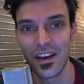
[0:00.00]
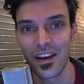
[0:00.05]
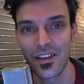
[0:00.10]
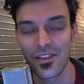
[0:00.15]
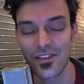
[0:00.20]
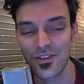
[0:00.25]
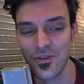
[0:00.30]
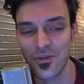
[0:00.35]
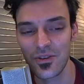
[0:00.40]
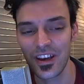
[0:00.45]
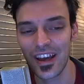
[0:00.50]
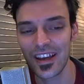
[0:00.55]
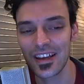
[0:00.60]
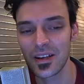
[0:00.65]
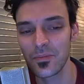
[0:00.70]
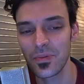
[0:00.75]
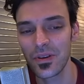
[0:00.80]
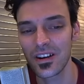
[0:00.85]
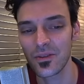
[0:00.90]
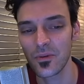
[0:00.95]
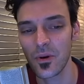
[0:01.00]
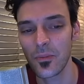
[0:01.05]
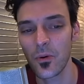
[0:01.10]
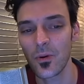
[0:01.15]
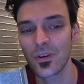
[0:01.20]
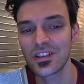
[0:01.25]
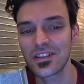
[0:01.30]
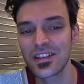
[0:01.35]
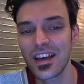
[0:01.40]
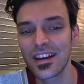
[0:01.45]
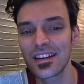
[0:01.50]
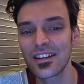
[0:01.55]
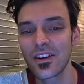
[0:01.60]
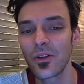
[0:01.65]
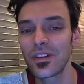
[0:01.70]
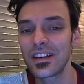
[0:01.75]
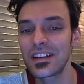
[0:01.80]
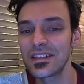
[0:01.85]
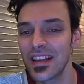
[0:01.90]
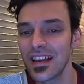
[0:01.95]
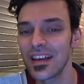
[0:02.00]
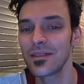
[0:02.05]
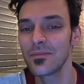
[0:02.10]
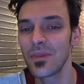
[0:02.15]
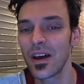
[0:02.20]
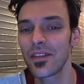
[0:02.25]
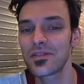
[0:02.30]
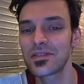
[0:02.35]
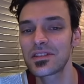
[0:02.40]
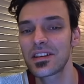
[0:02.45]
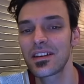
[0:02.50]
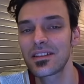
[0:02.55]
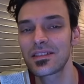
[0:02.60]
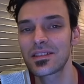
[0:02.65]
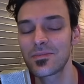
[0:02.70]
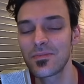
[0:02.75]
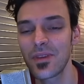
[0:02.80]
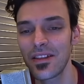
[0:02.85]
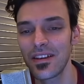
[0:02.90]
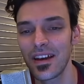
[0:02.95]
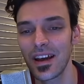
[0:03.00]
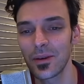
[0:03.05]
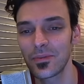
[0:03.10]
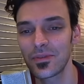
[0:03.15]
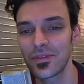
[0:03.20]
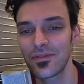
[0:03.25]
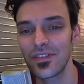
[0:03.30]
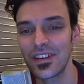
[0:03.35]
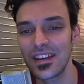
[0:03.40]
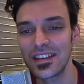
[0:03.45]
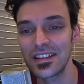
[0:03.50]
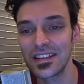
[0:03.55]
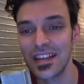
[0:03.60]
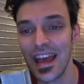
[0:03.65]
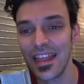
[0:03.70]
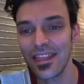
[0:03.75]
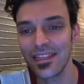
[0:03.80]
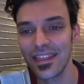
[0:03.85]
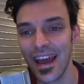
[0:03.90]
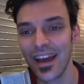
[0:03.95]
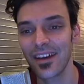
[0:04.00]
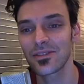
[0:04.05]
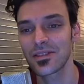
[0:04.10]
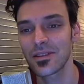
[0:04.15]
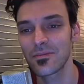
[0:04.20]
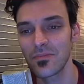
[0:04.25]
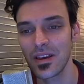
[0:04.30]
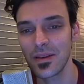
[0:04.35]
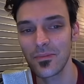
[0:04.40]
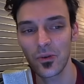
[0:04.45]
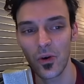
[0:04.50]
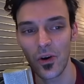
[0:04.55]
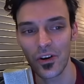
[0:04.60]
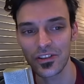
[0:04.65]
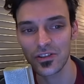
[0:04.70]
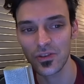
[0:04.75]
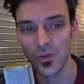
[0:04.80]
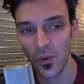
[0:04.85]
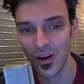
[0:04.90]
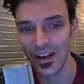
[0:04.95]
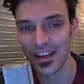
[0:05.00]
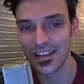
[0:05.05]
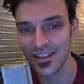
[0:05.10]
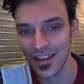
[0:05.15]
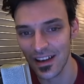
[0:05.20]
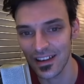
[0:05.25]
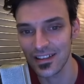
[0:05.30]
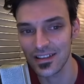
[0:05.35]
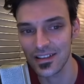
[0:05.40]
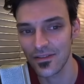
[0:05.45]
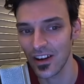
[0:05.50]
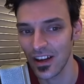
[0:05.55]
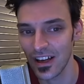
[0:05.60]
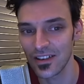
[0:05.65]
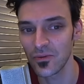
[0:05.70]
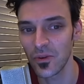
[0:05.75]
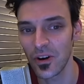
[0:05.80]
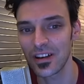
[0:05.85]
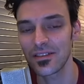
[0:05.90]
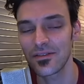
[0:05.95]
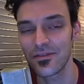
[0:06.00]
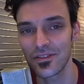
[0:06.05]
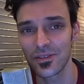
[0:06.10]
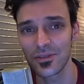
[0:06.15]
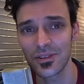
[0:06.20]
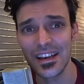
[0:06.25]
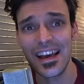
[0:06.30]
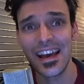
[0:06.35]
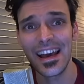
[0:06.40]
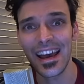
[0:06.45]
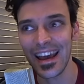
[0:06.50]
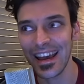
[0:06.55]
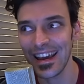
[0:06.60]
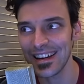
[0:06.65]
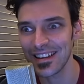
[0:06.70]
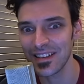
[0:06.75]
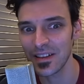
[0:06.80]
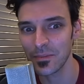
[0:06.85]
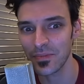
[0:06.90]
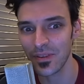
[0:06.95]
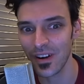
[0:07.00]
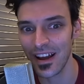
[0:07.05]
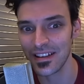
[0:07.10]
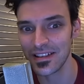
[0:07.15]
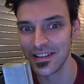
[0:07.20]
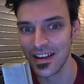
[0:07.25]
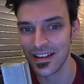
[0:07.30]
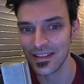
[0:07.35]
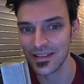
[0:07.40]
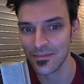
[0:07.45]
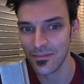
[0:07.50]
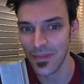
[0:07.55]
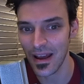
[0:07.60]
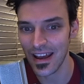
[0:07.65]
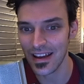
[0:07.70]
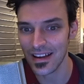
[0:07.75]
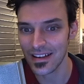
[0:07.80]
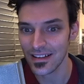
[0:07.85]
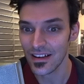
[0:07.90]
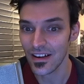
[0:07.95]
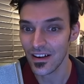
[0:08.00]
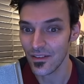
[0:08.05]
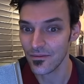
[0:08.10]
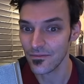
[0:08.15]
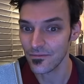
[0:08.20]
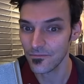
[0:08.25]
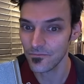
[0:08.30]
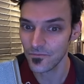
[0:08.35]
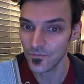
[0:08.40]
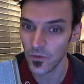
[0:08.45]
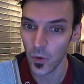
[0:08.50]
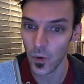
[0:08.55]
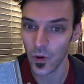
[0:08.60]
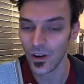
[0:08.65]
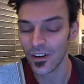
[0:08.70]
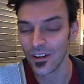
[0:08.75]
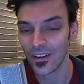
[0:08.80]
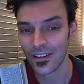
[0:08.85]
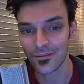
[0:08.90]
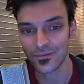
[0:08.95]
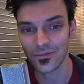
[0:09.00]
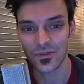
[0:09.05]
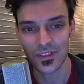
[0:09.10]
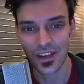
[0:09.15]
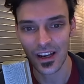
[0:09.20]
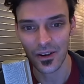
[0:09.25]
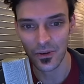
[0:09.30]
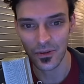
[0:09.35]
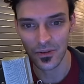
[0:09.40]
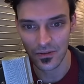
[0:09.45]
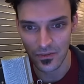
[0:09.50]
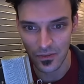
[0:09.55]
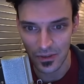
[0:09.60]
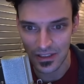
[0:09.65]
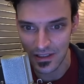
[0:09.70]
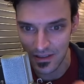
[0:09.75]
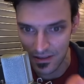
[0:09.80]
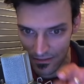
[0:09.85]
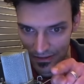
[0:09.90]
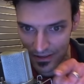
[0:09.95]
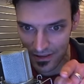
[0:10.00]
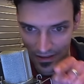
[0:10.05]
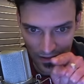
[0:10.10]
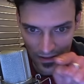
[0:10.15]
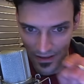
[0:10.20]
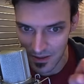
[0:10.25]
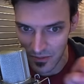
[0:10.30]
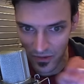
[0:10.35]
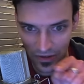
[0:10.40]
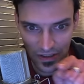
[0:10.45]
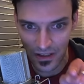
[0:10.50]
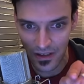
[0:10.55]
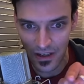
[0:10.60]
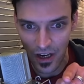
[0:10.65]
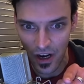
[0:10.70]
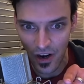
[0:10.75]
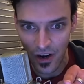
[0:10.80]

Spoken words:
The UK Independent reports that in only 10 months, Smith helped to feed 10,000 people on 20 tons of unwanted food, and in the process made £30,000,